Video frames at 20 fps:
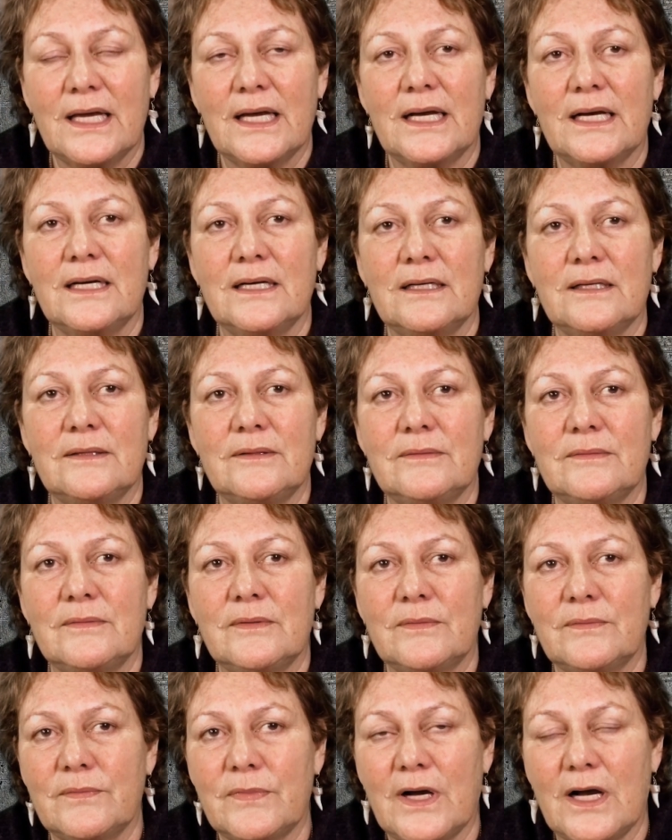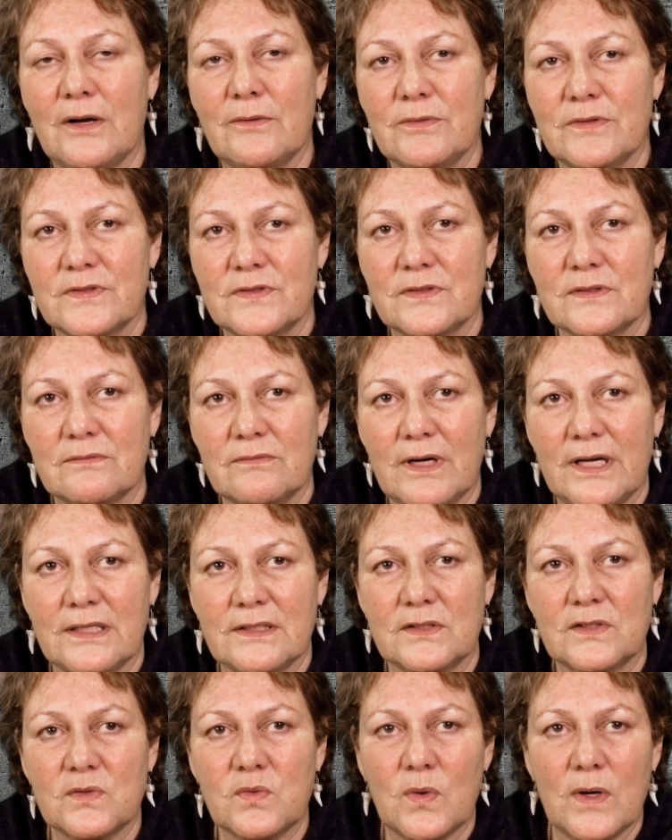I was
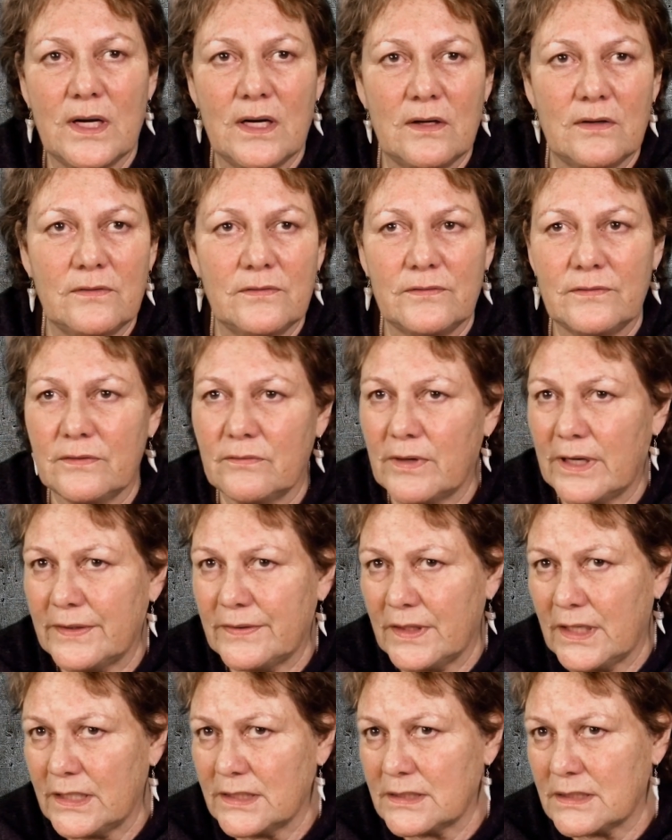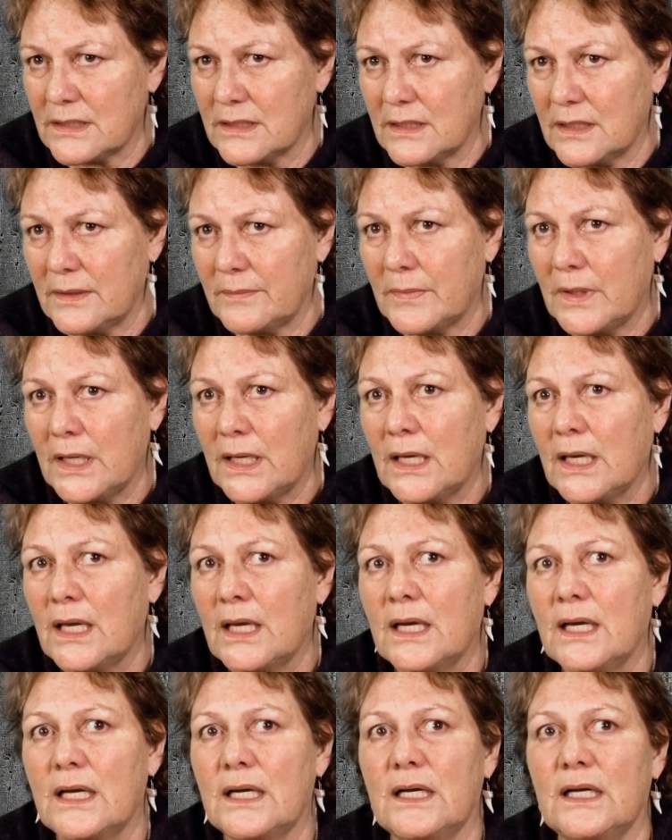around 12 around that time.
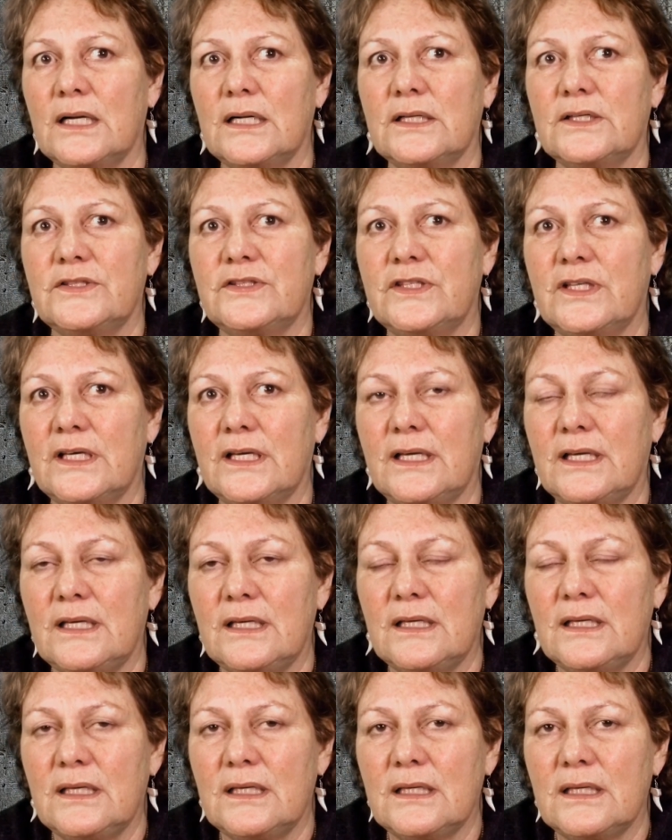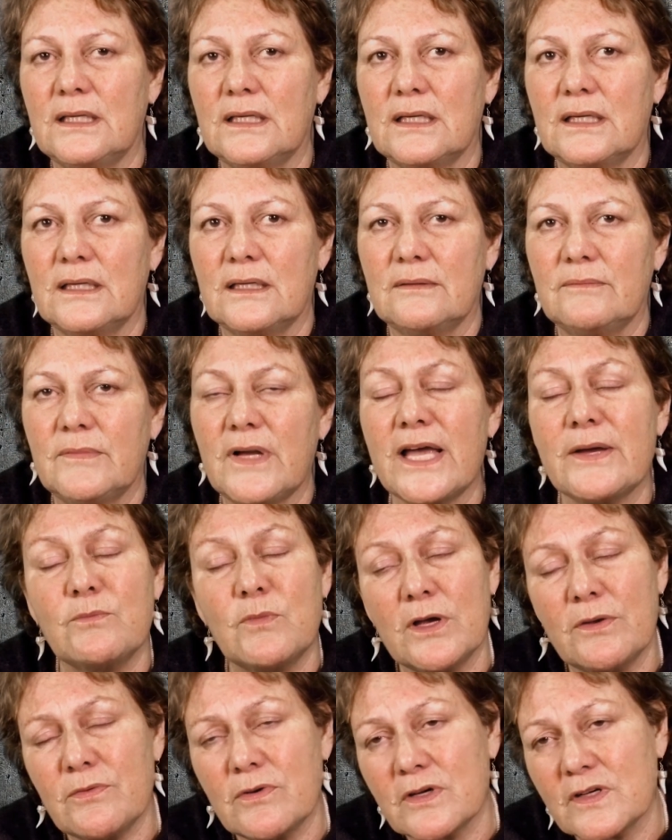And
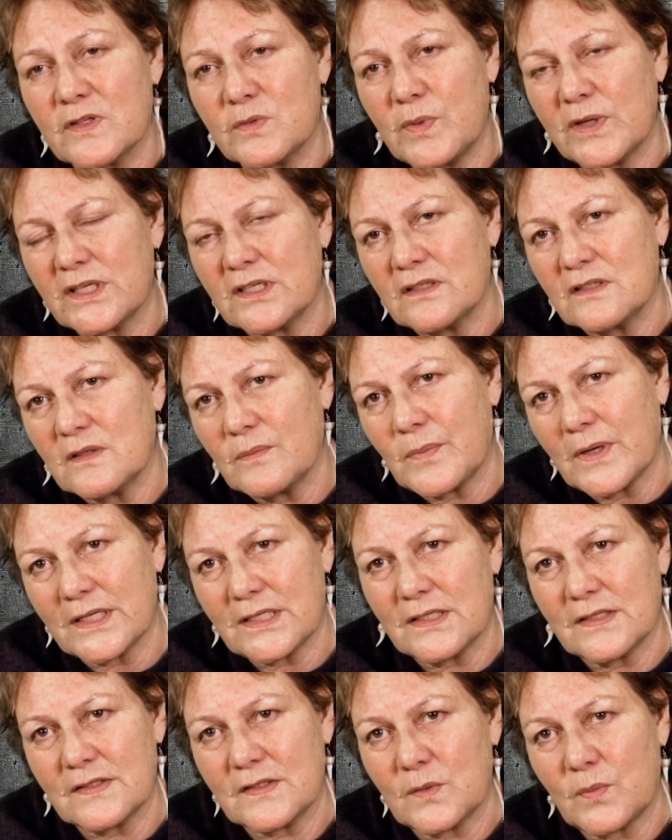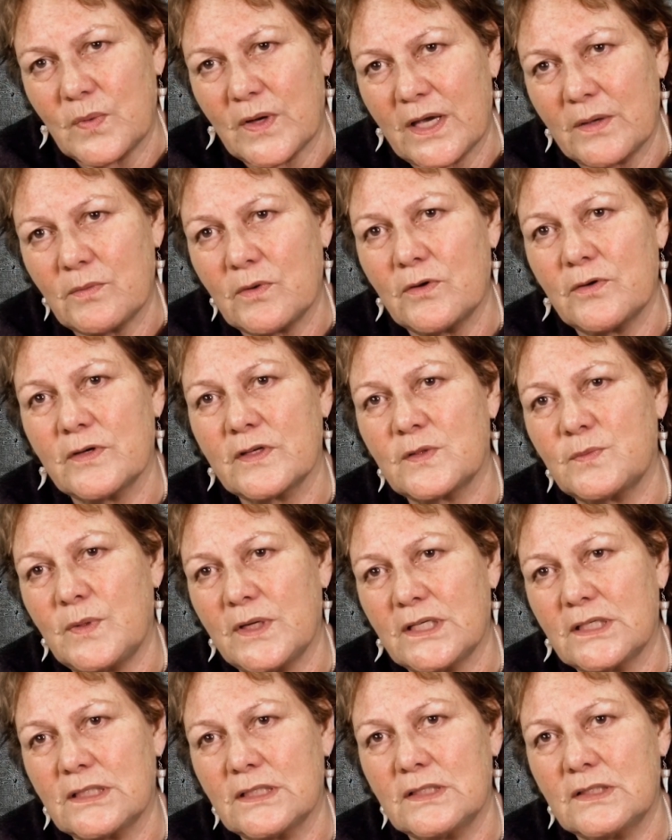we were expected to participate. We were
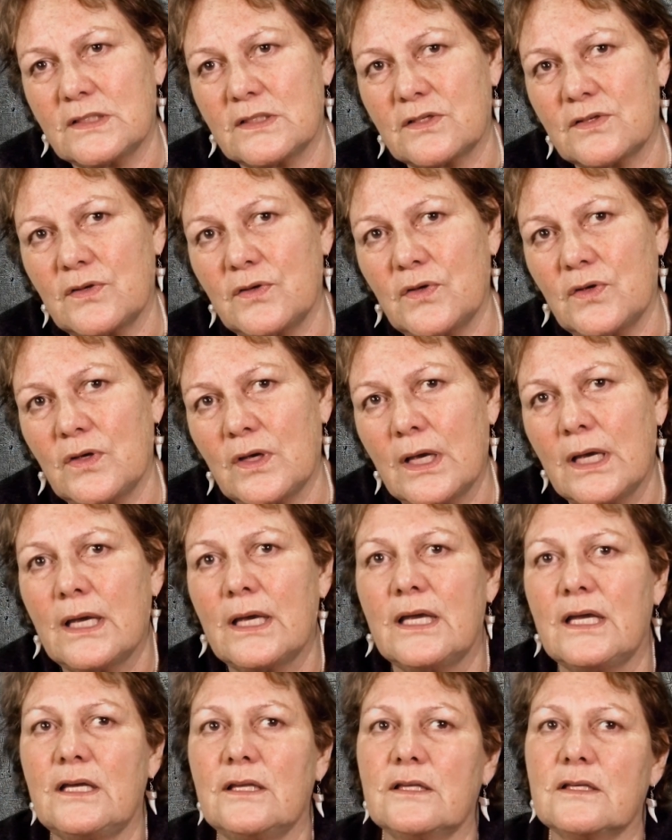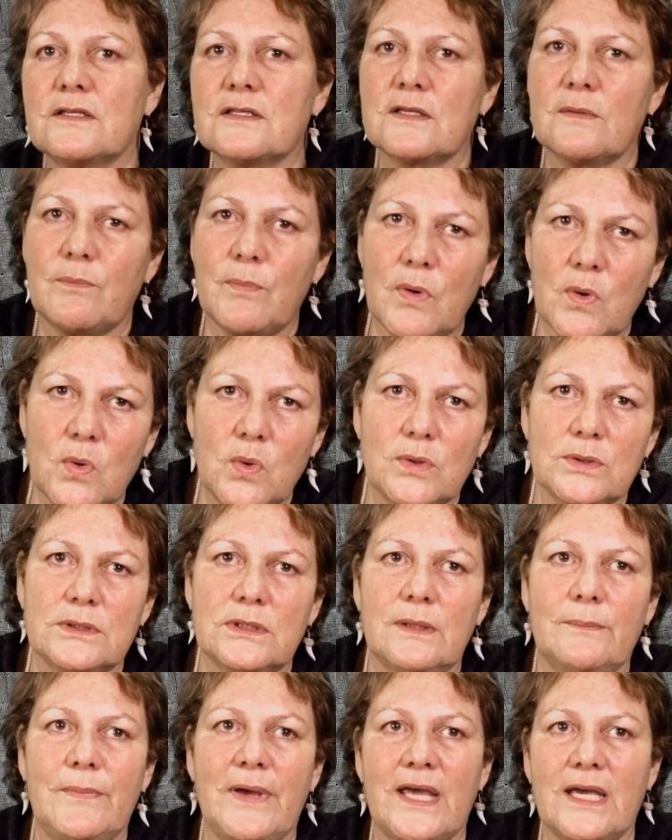expected to either
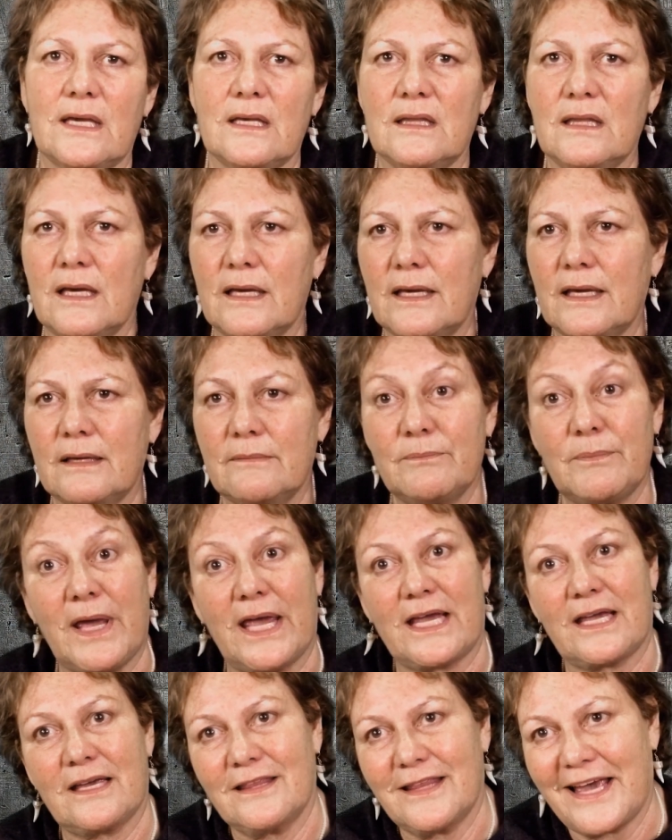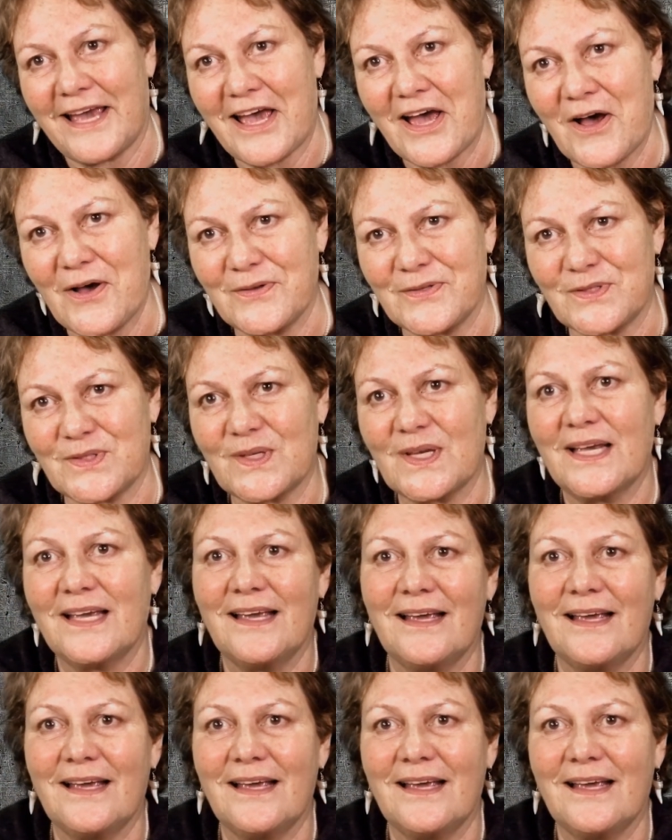support the back of the house